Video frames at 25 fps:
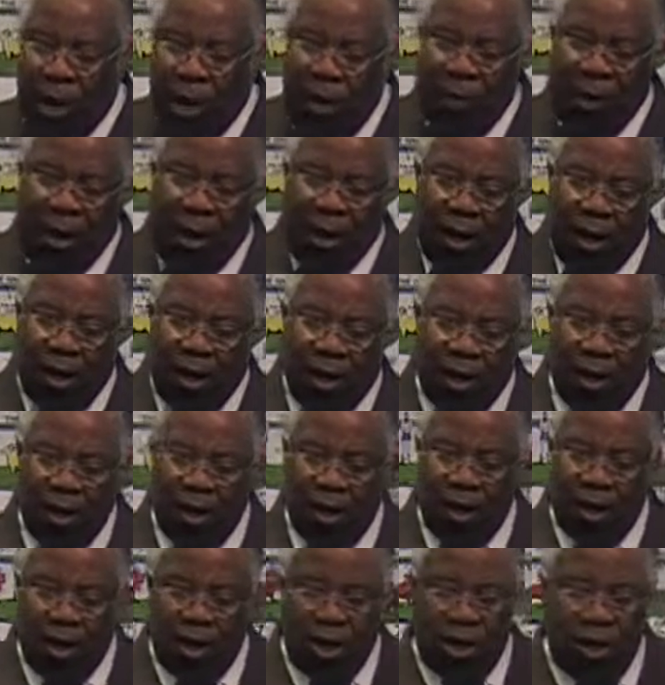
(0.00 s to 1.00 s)
Amen.
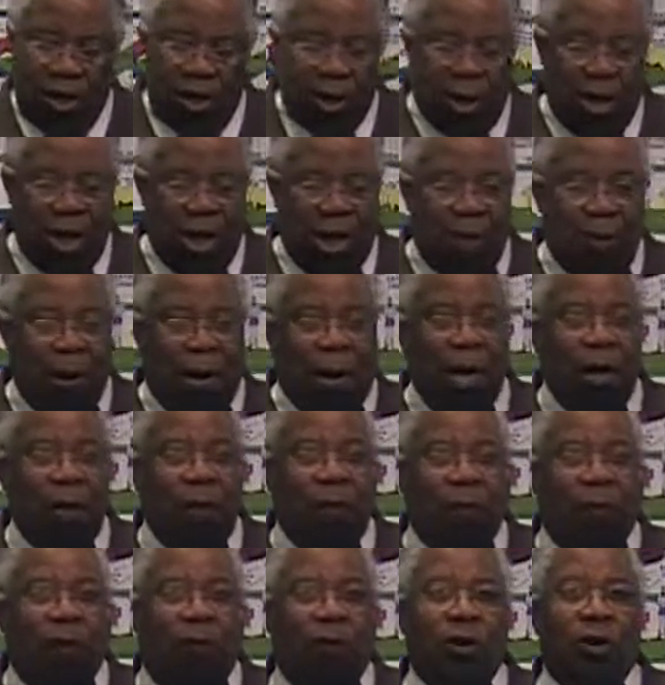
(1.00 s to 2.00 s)
You did that because
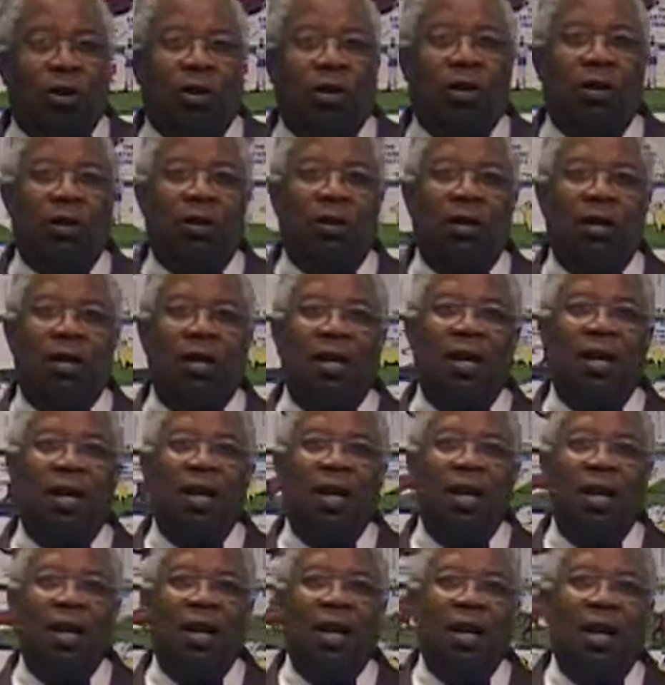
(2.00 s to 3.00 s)
you were forced to.
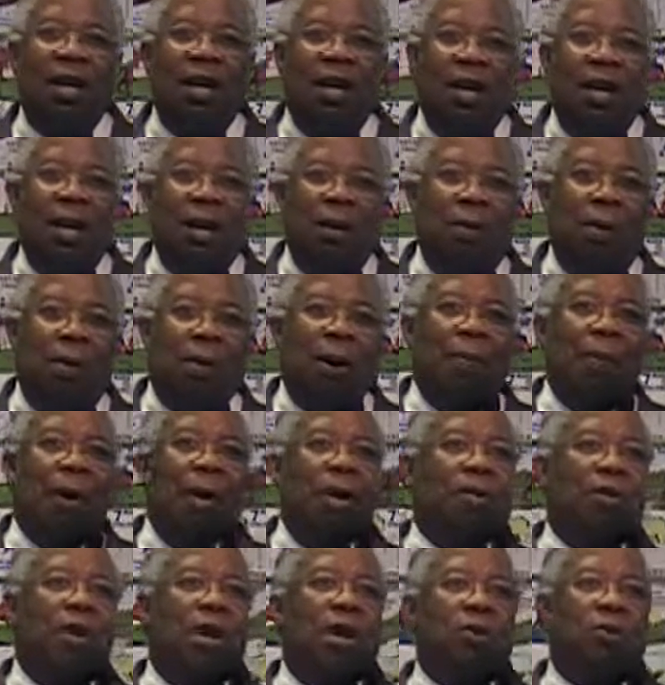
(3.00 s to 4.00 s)
But what
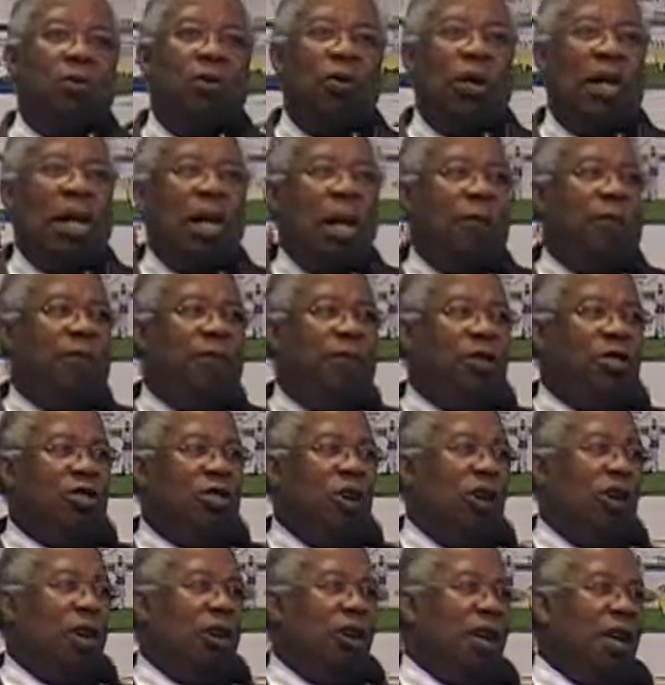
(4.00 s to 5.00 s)
about those who lead for
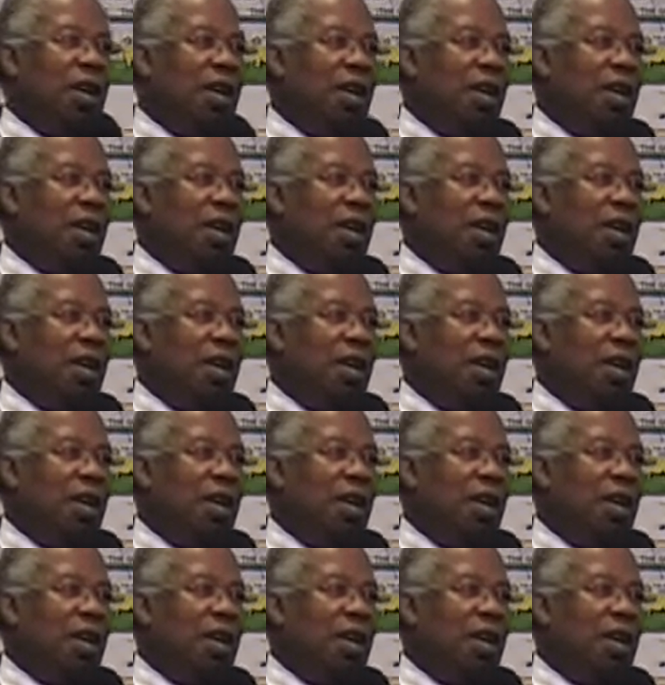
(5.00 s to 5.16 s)
joy?